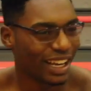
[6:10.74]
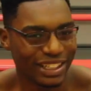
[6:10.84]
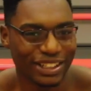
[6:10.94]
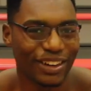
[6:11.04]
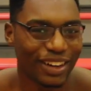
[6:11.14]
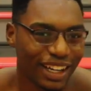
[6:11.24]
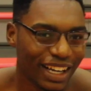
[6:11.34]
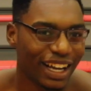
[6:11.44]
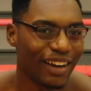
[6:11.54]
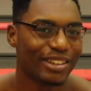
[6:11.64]
And so
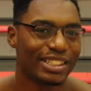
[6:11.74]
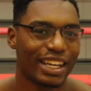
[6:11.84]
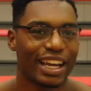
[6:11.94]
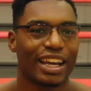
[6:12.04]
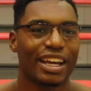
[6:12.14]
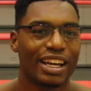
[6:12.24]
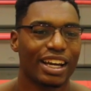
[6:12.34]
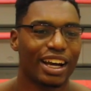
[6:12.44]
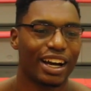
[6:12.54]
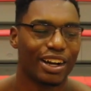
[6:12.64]
I was saying,
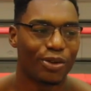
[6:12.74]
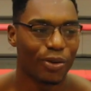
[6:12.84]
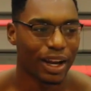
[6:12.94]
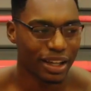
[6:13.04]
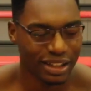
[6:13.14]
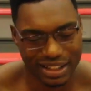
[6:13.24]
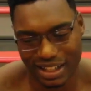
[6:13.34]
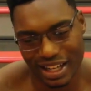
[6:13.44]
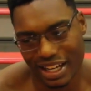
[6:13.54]
the rankings,